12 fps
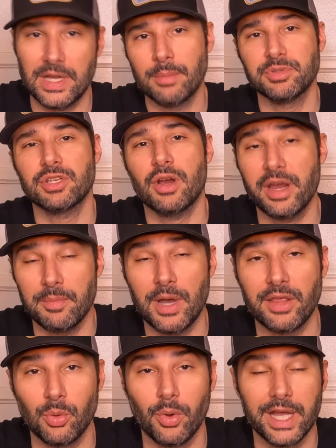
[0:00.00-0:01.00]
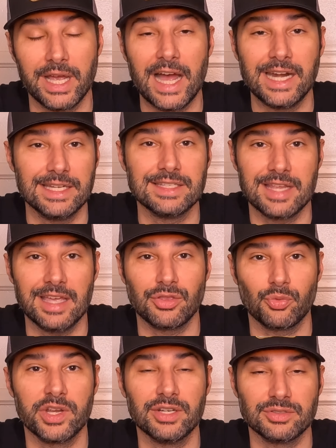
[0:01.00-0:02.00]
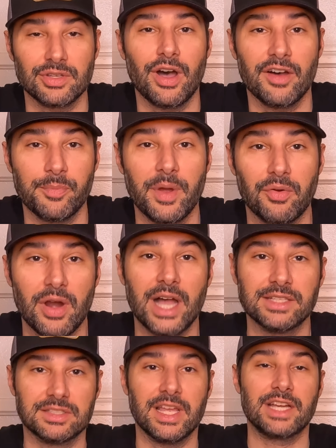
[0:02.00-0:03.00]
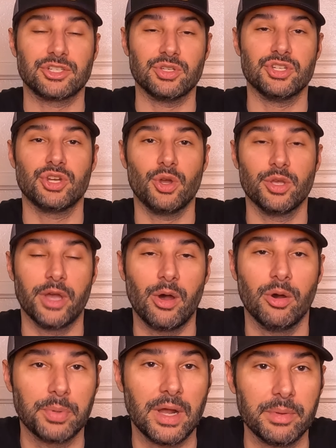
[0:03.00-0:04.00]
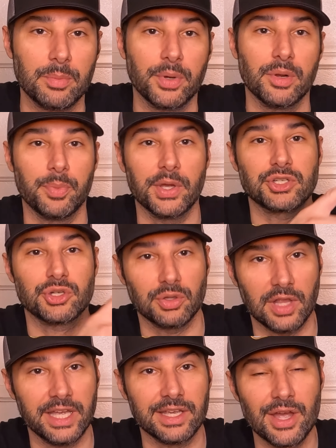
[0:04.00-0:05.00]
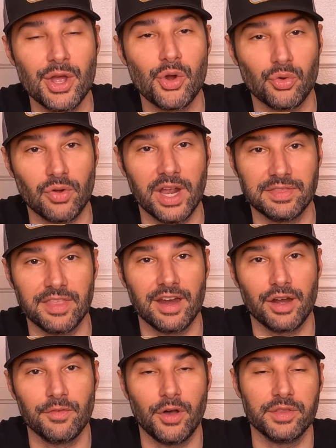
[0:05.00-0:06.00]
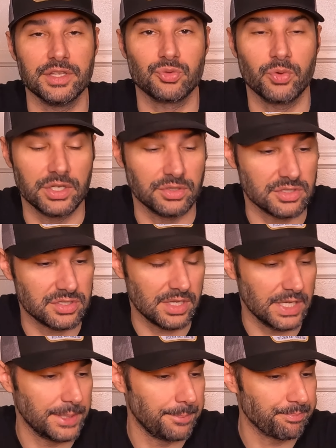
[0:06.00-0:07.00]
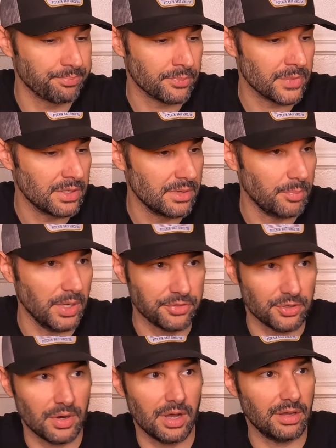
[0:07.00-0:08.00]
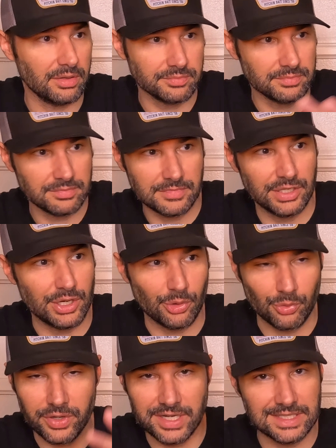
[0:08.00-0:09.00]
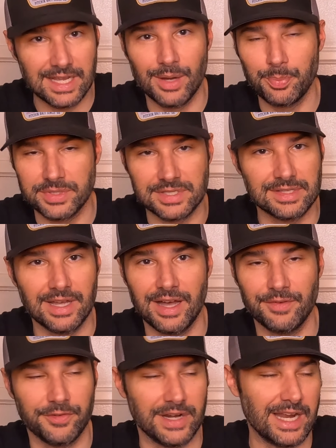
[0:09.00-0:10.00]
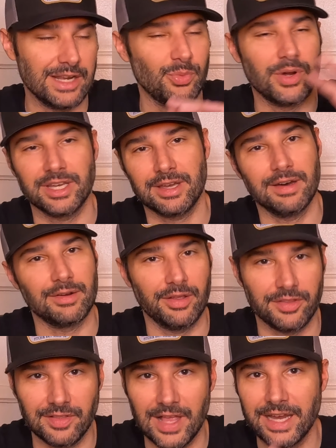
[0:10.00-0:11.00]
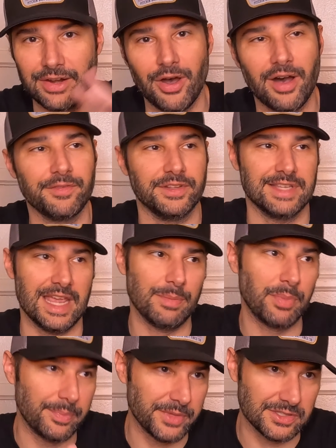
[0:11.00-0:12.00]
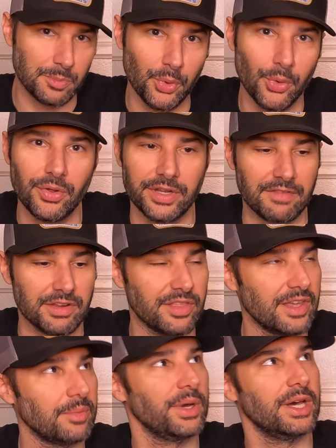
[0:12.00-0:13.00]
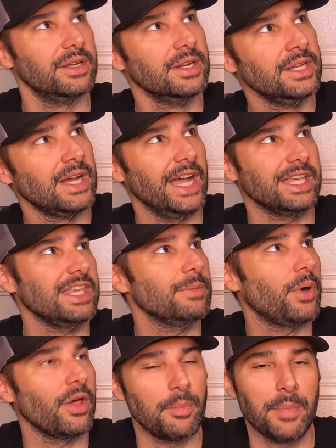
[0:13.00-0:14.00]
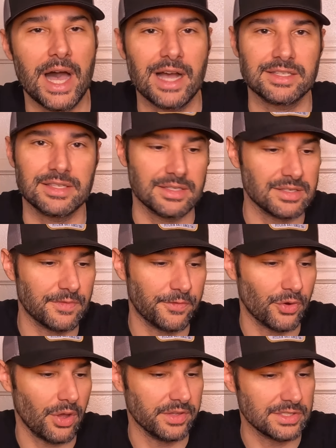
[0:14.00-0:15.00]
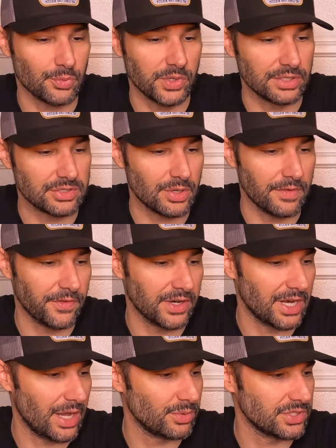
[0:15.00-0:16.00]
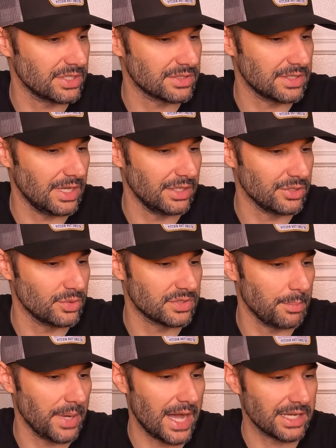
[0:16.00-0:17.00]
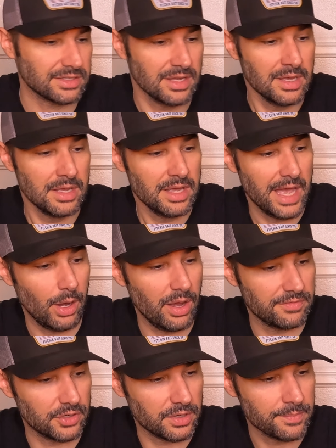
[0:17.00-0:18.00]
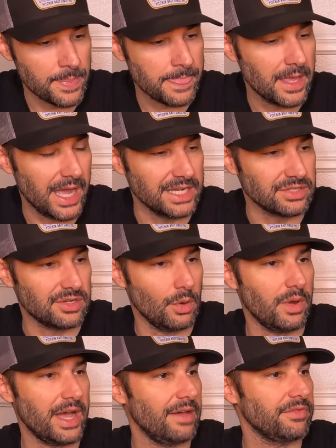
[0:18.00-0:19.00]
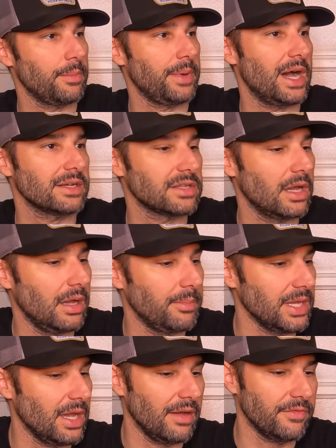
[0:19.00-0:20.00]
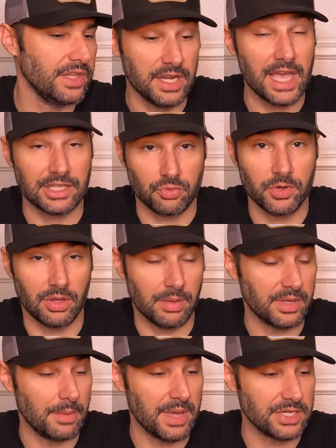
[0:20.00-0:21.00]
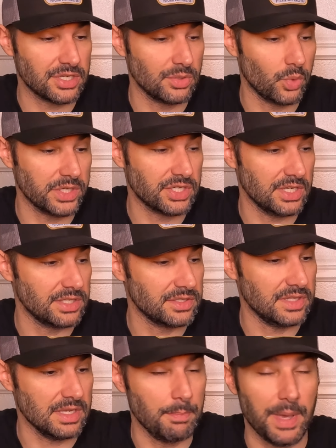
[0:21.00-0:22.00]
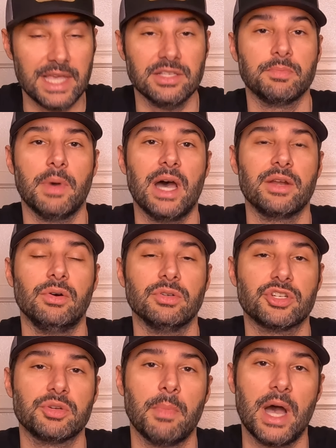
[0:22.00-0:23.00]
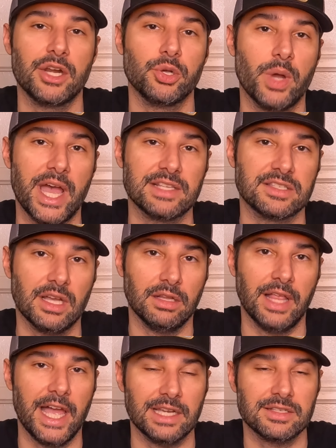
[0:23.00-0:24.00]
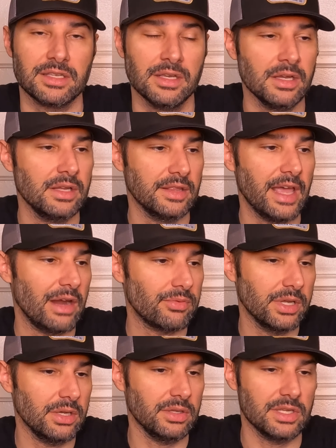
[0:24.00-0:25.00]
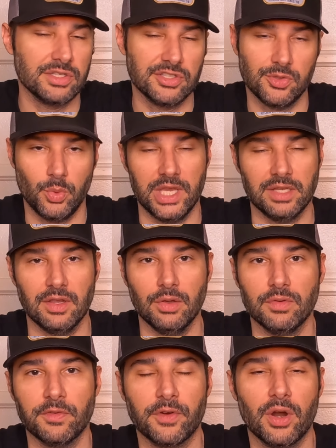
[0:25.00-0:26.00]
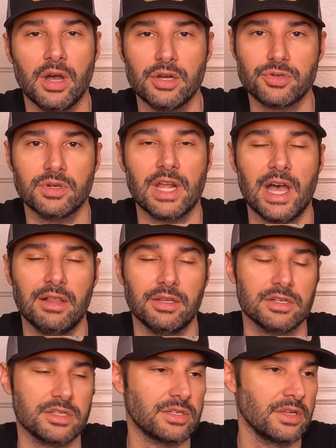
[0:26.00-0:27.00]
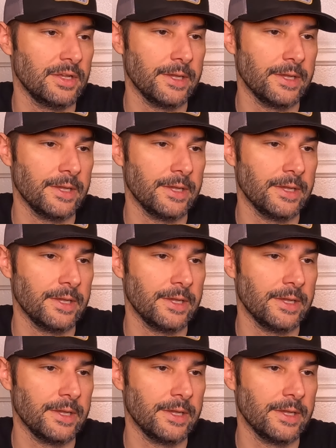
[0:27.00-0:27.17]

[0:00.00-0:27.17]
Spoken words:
I'm sorry, by the way, I didn't take the reels off my rods to actually show you. I will probably put a picture like right there of all these reels, but they're all, you know, rigged up and stuff, and I didn't want to cut all the line off and tape up the spool and everything, but I keep all the boxes for all these reels, so I figured I would just use the box. However, I don't have the box on me of the next reel I'm going to mention, which is the base model Shimano SLX. That reel is sweet, dude. For $100,